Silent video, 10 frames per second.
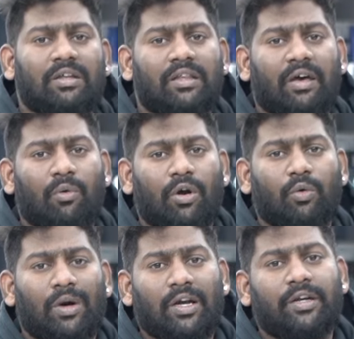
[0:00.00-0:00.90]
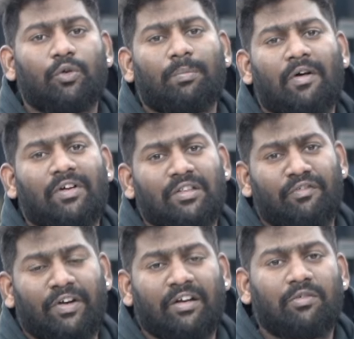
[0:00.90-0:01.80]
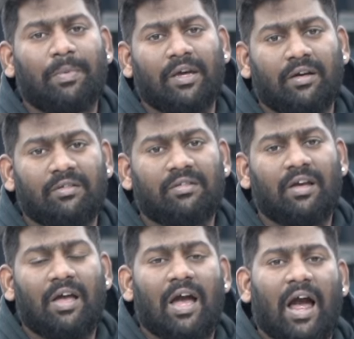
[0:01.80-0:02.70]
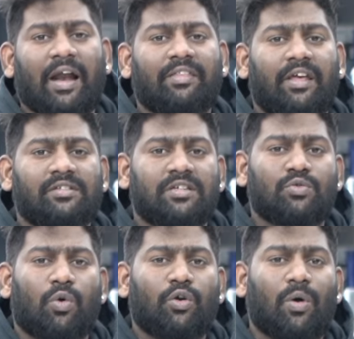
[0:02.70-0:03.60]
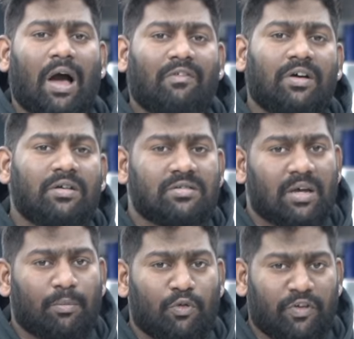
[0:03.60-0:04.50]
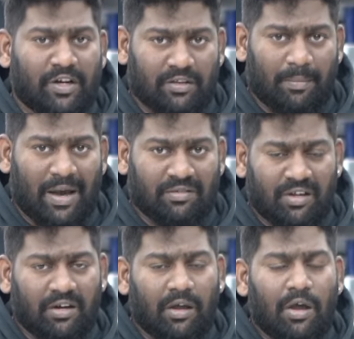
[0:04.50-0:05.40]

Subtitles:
They want only to power the front speakers and they just want to have a subwoofer in the backside.